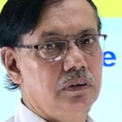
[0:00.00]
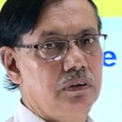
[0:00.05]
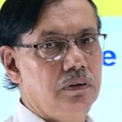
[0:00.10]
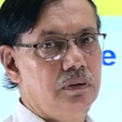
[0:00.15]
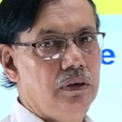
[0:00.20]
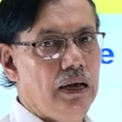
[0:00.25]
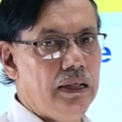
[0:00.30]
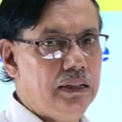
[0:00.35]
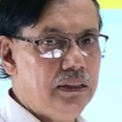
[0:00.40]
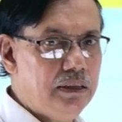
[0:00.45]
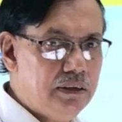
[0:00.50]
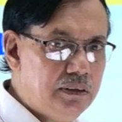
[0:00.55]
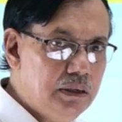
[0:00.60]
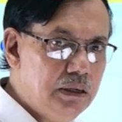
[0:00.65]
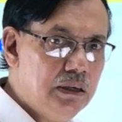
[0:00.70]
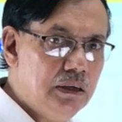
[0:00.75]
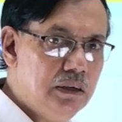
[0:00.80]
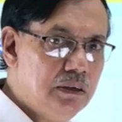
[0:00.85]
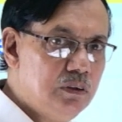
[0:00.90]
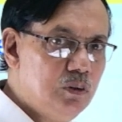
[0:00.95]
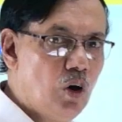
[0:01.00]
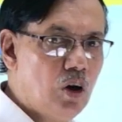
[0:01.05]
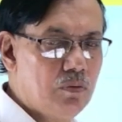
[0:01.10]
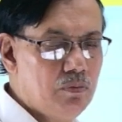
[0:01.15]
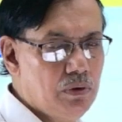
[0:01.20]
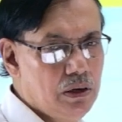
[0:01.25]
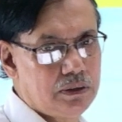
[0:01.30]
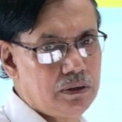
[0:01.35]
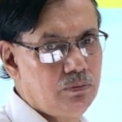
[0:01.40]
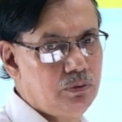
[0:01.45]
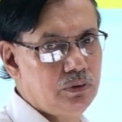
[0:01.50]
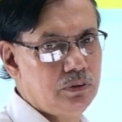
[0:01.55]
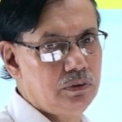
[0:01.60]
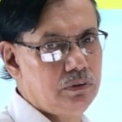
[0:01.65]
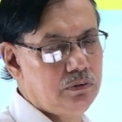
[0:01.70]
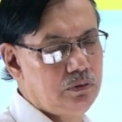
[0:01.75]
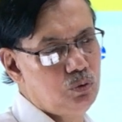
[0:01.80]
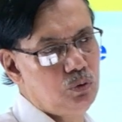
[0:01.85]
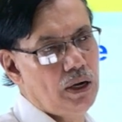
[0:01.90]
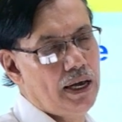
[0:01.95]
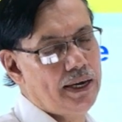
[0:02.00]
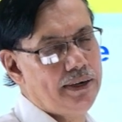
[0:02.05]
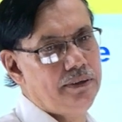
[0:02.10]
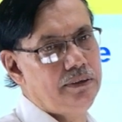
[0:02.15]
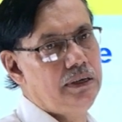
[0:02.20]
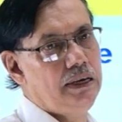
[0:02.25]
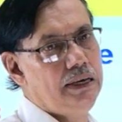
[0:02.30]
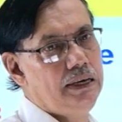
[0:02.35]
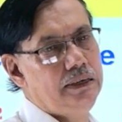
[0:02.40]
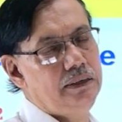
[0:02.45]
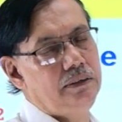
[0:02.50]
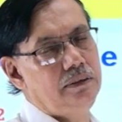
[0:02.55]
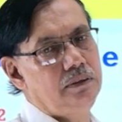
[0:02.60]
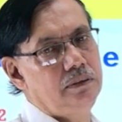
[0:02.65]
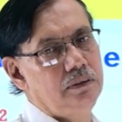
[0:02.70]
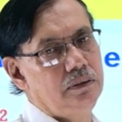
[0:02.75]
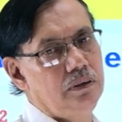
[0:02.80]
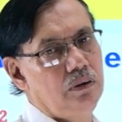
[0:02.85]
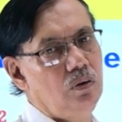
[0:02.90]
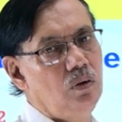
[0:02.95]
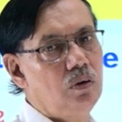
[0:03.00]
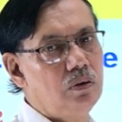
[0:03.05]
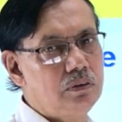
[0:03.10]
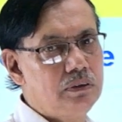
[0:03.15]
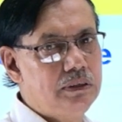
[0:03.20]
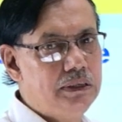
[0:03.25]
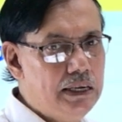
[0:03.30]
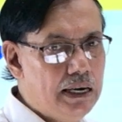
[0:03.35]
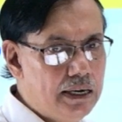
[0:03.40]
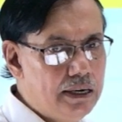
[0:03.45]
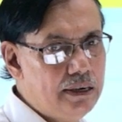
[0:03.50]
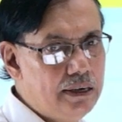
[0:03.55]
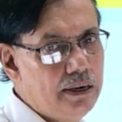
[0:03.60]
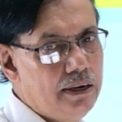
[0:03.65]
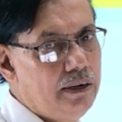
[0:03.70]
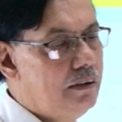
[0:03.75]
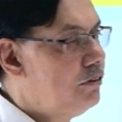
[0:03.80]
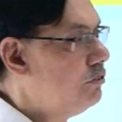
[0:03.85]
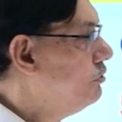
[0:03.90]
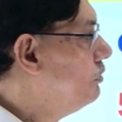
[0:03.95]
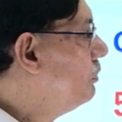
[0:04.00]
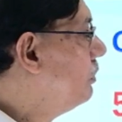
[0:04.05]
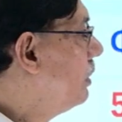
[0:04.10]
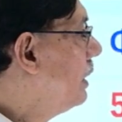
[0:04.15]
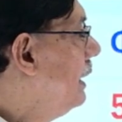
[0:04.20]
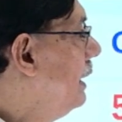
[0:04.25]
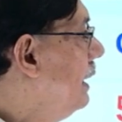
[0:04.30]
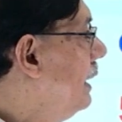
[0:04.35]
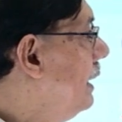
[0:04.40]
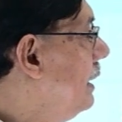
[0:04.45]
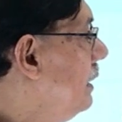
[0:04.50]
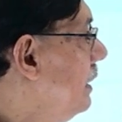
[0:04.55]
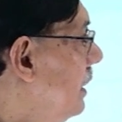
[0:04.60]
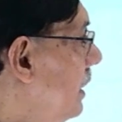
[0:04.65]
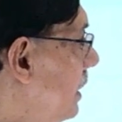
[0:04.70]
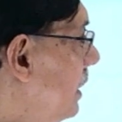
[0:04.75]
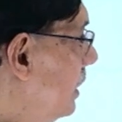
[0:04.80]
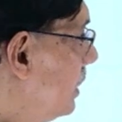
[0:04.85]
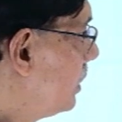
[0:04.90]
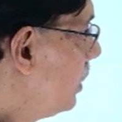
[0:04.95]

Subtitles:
and the T is normal, suppose 298 or 300 or 400, so